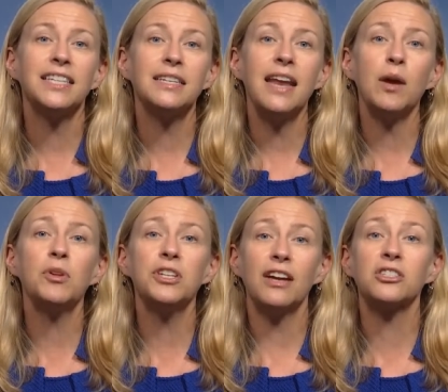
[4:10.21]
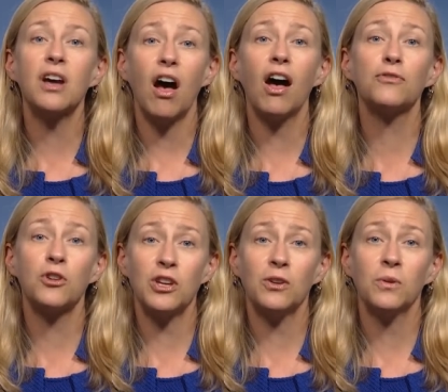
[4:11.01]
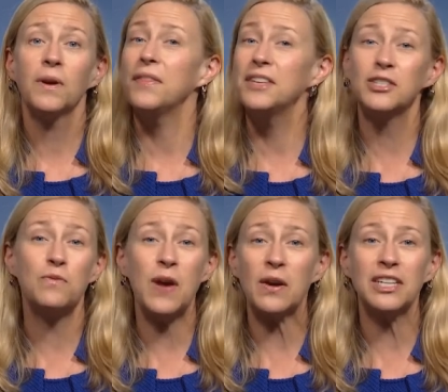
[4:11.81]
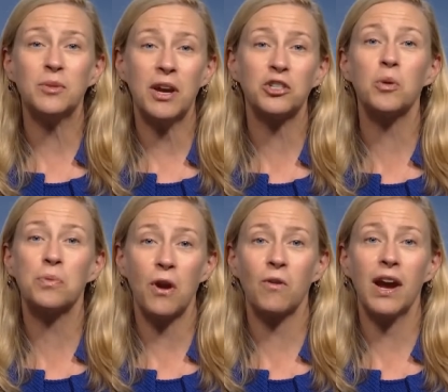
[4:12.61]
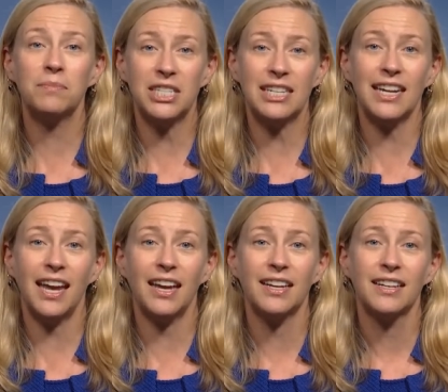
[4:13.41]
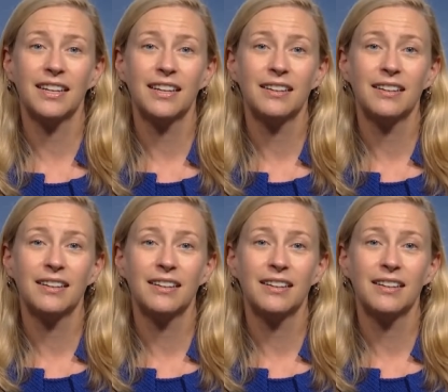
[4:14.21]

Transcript: has enabled us to offer you this very special program today.